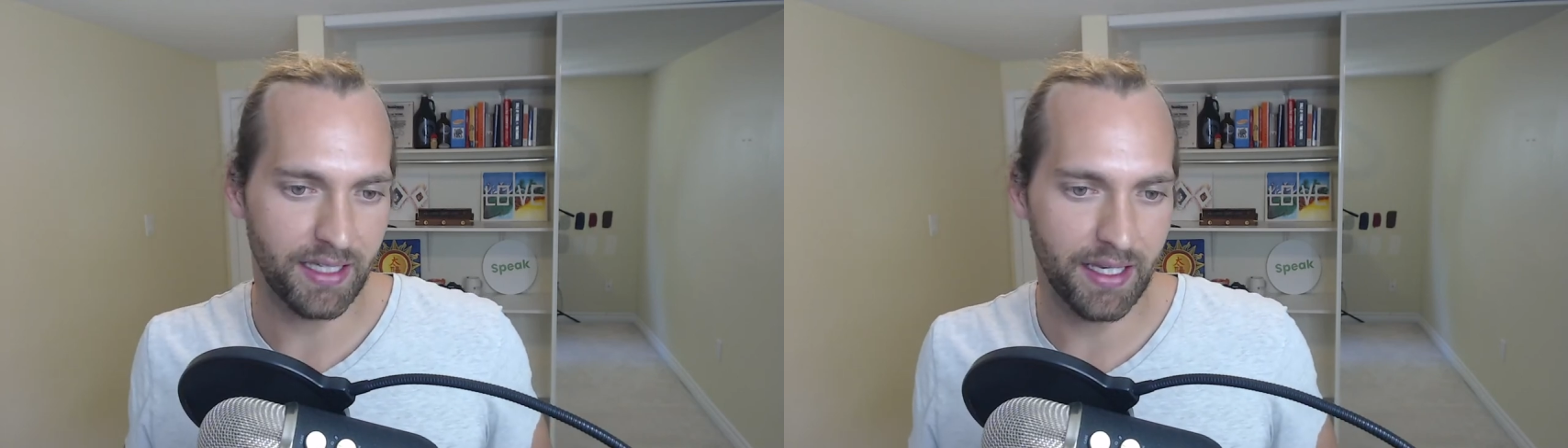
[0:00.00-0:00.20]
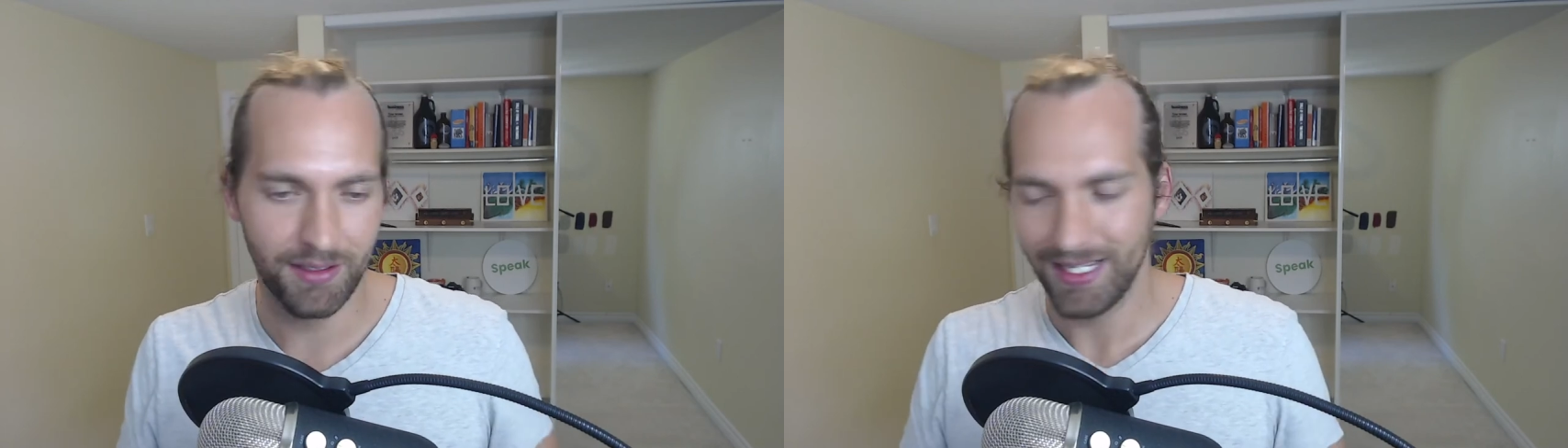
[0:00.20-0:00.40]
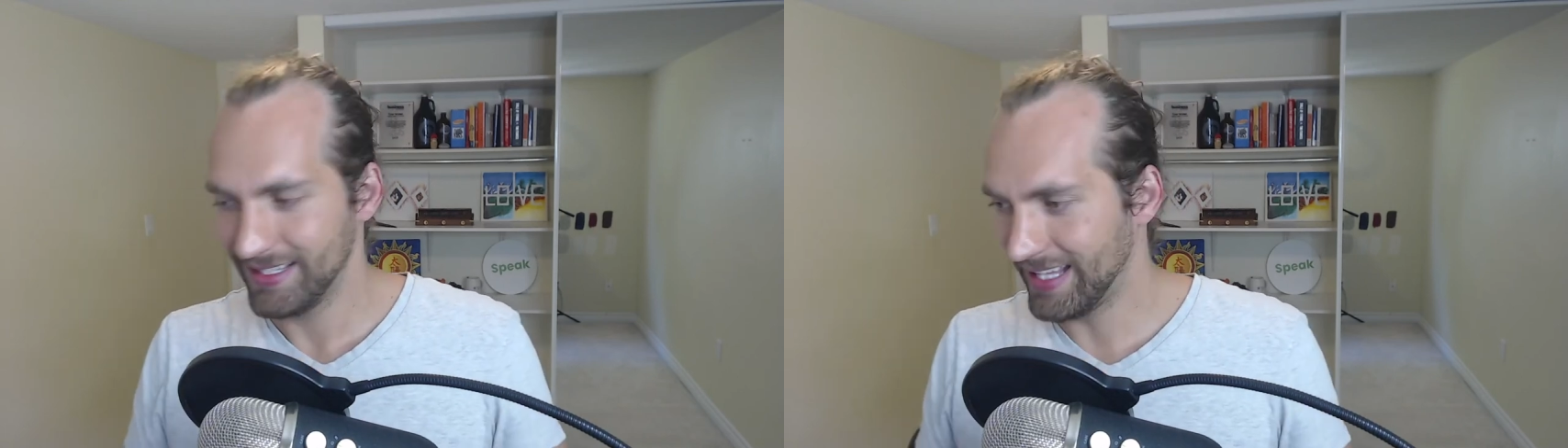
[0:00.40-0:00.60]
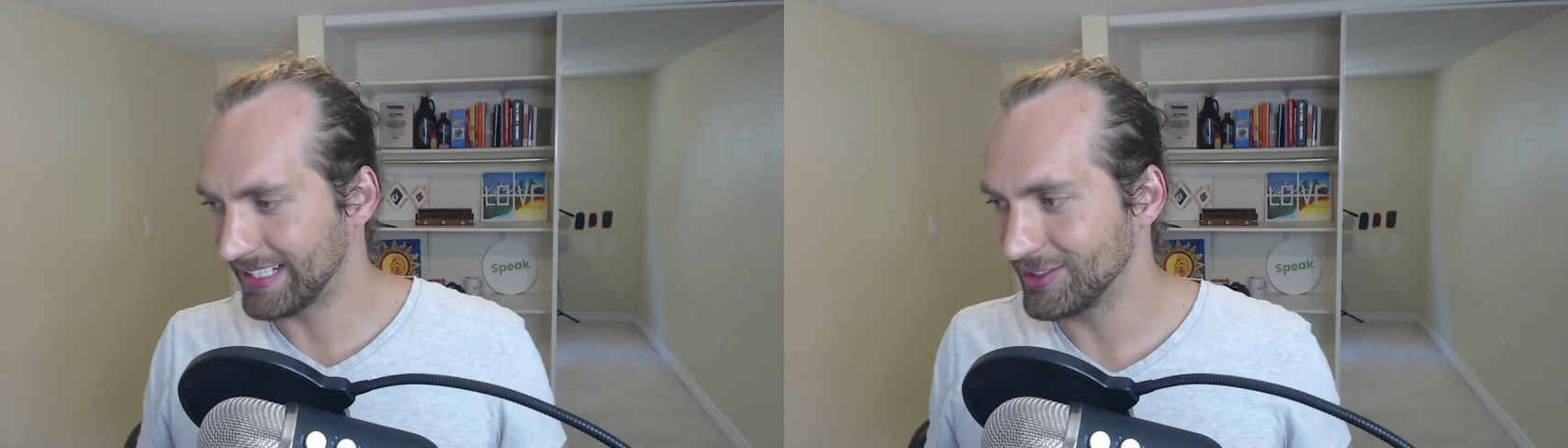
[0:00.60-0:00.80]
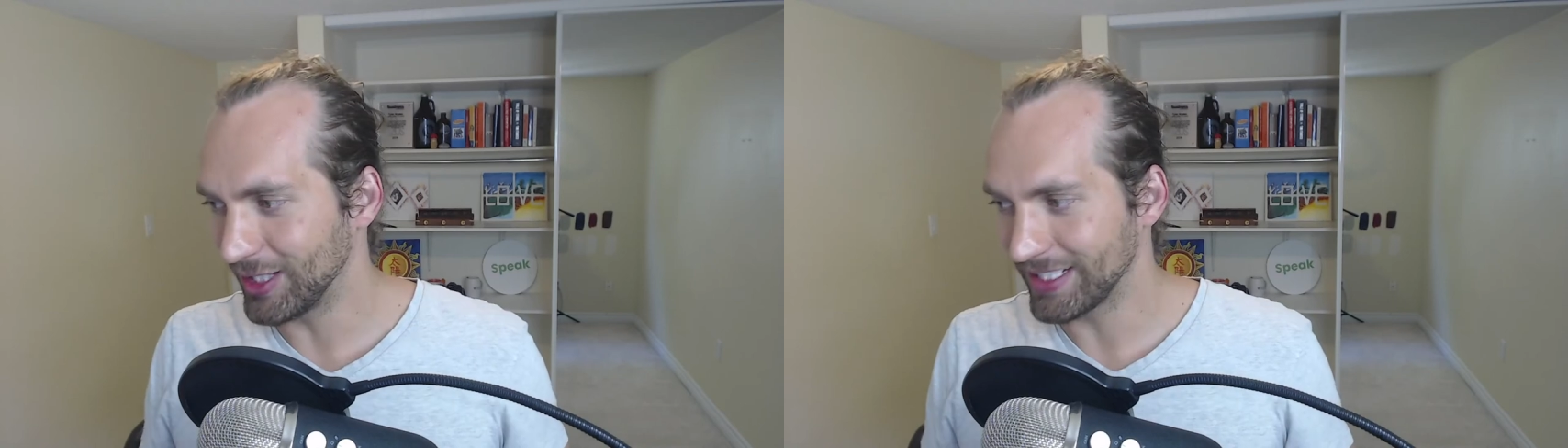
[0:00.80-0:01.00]
And
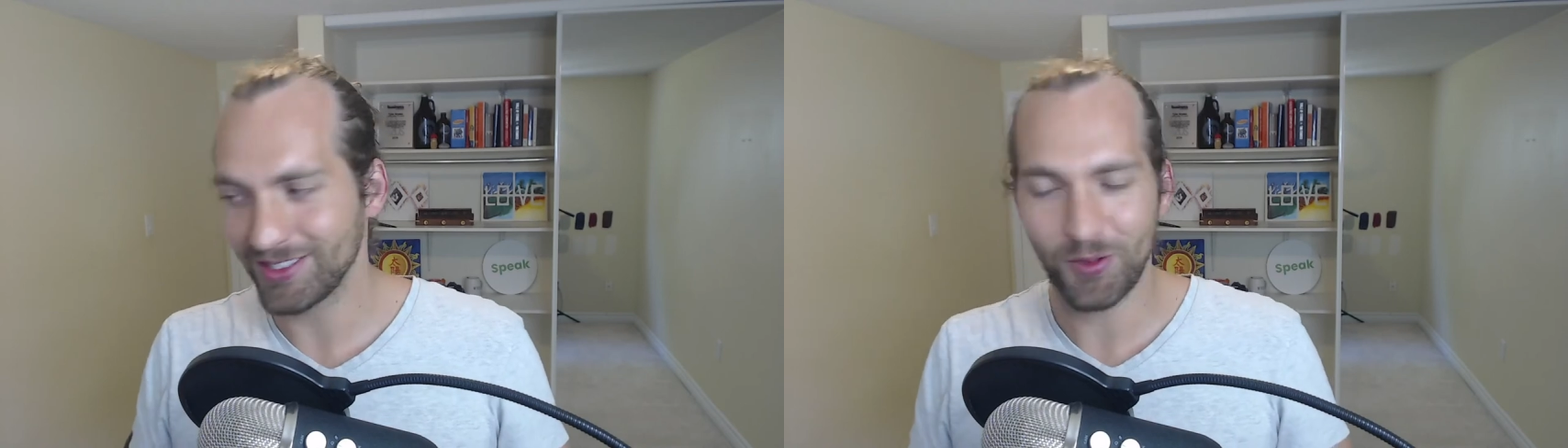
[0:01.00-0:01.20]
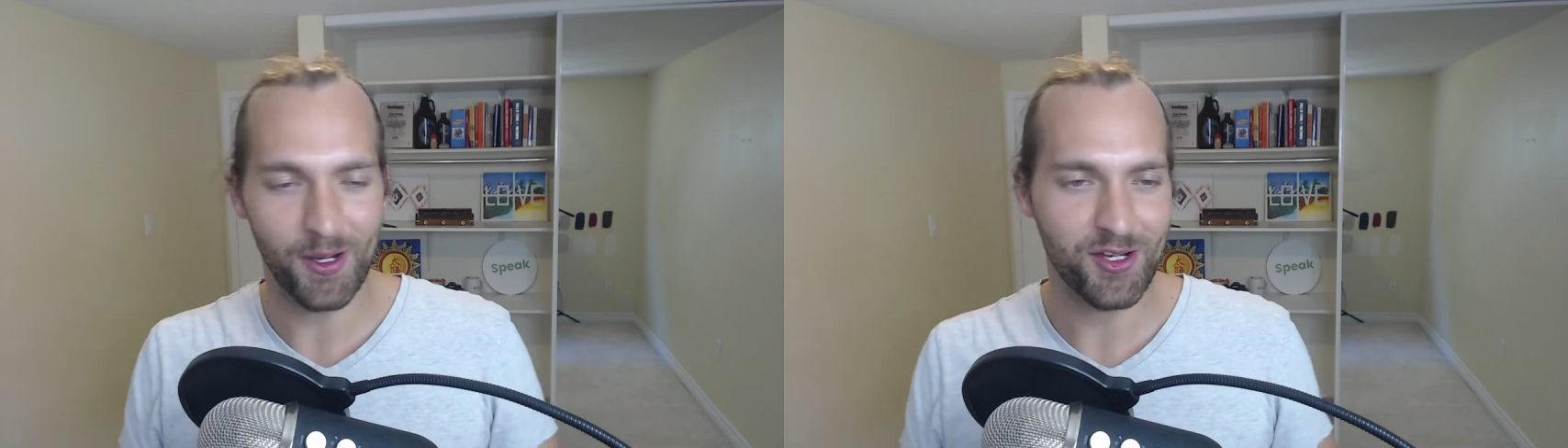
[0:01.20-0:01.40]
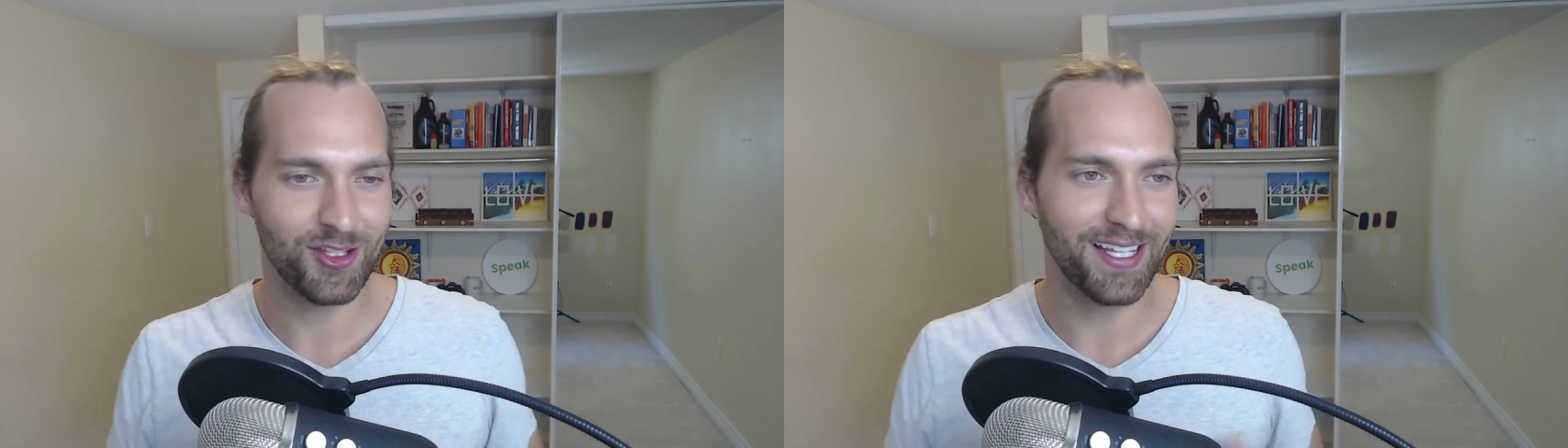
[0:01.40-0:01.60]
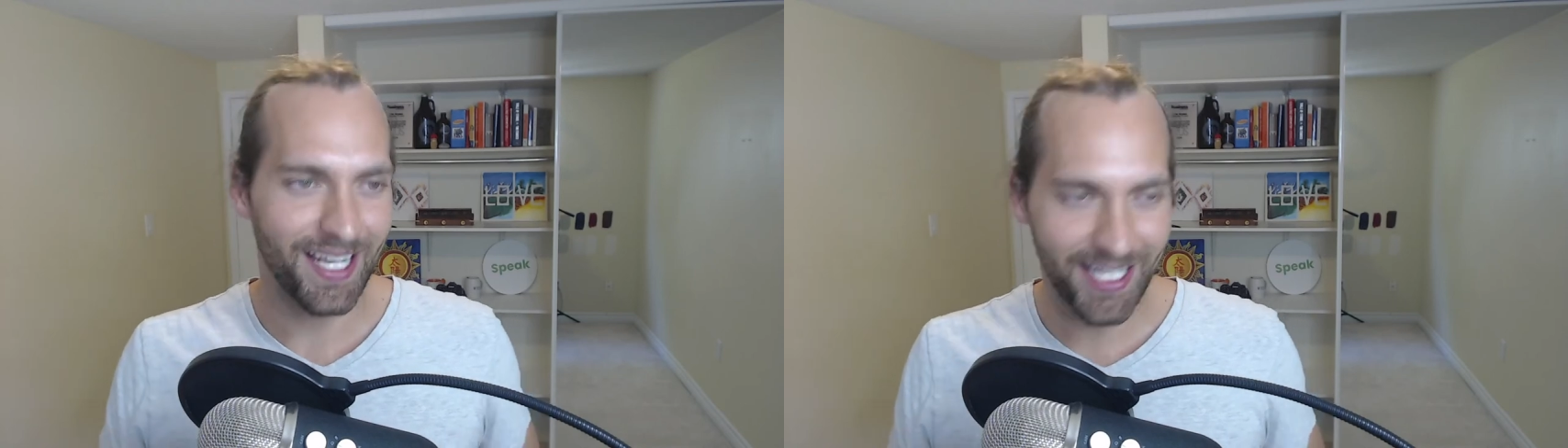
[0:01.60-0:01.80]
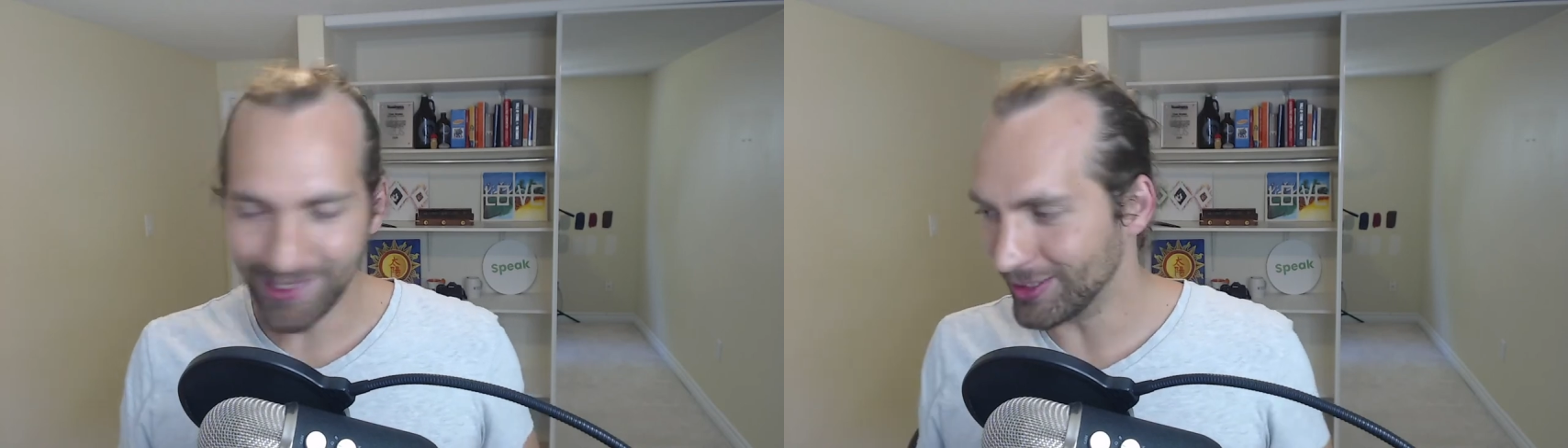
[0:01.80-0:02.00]
that's not a situation that
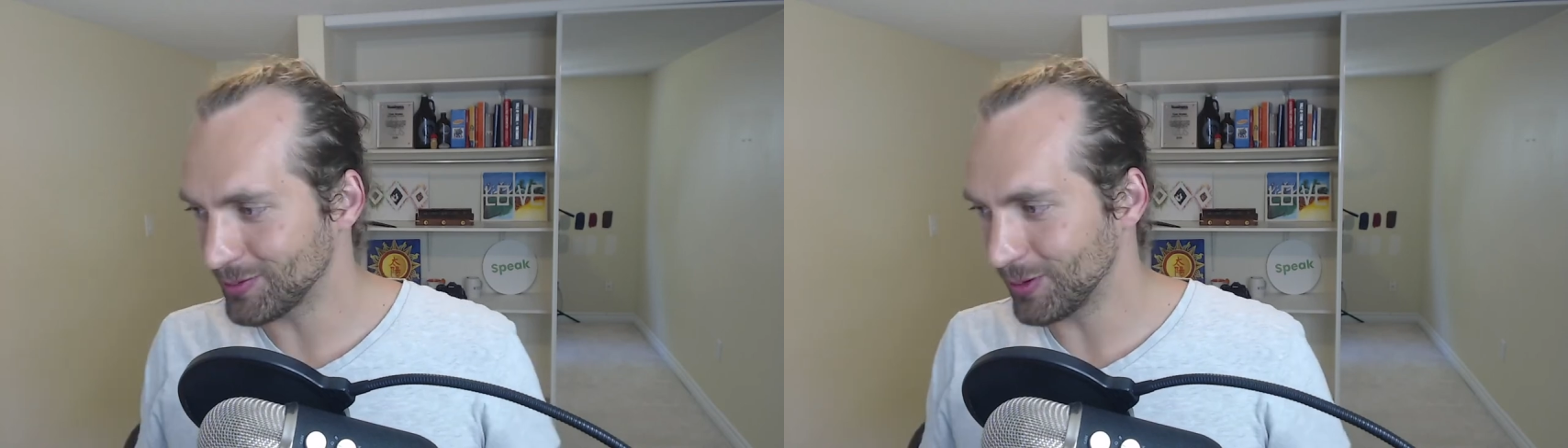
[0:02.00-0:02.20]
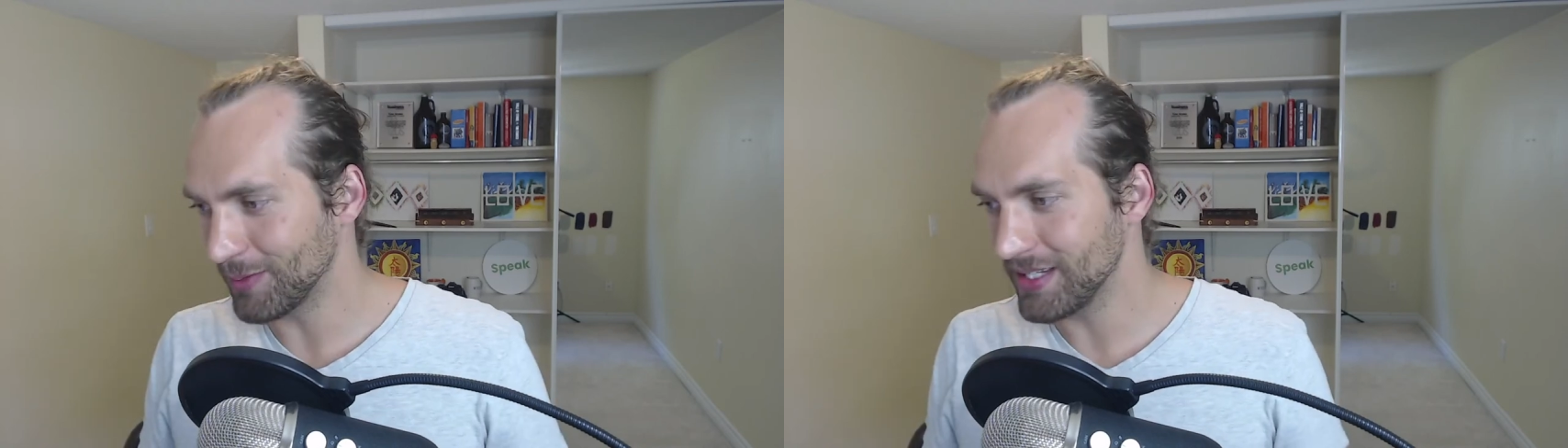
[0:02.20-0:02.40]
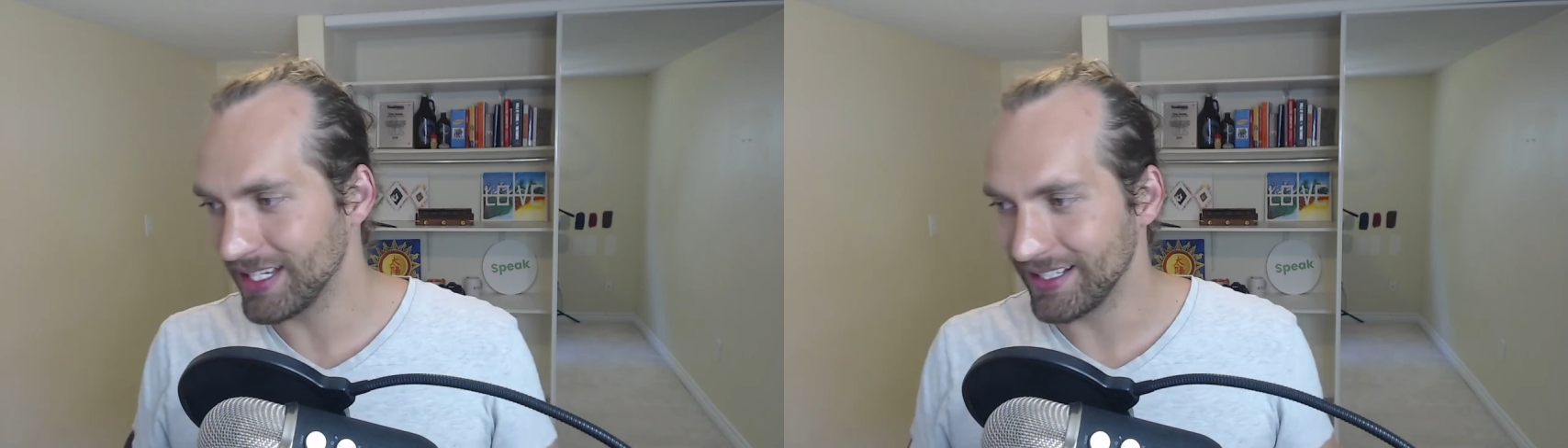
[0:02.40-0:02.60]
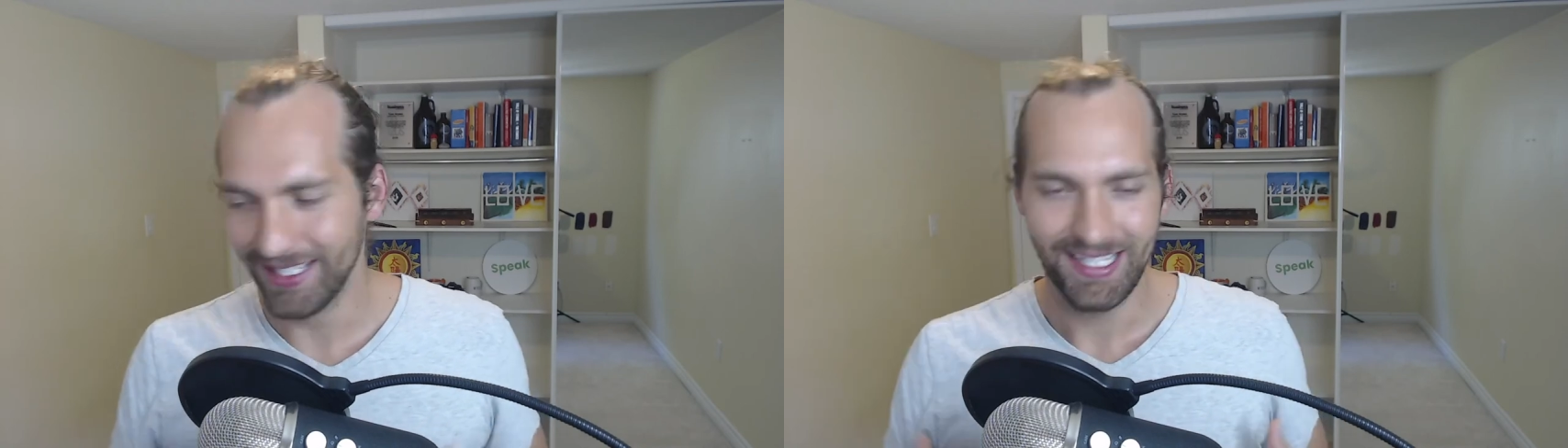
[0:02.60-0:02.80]
any of us want to be in,